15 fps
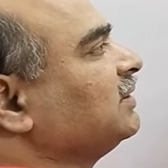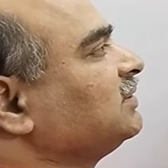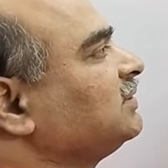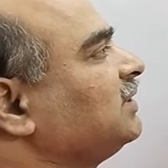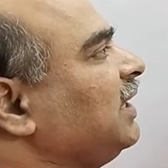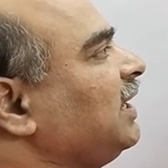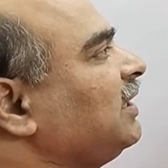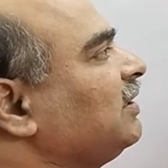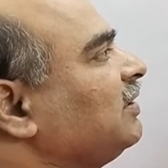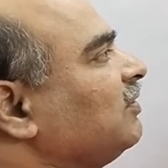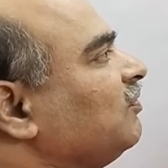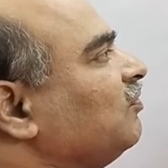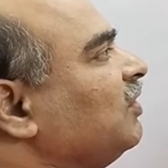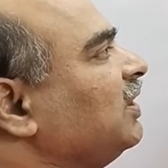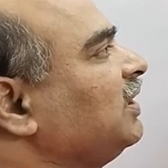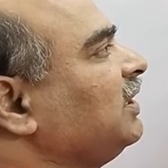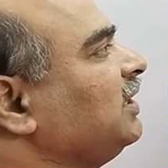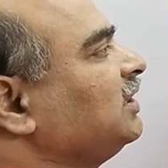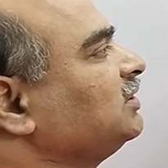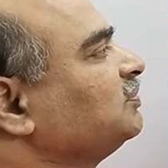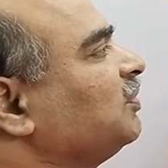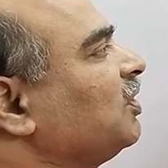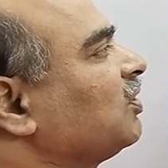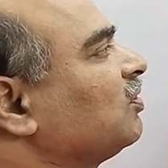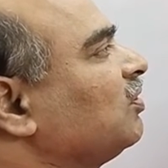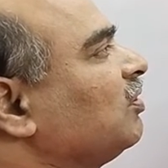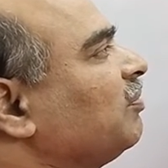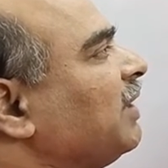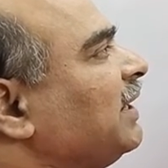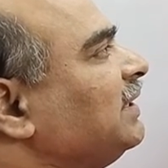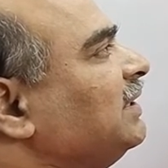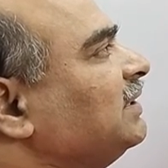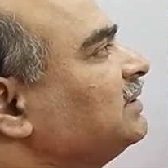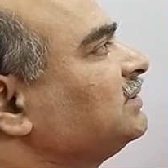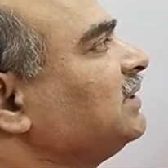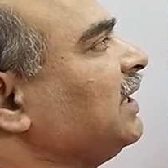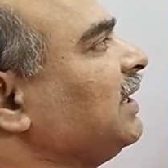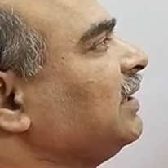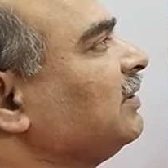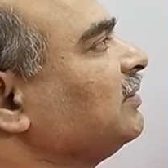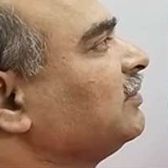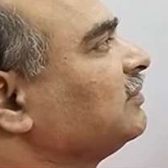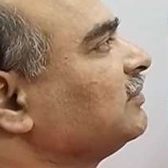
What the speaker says: this 10, 1 is borrowed by this 10.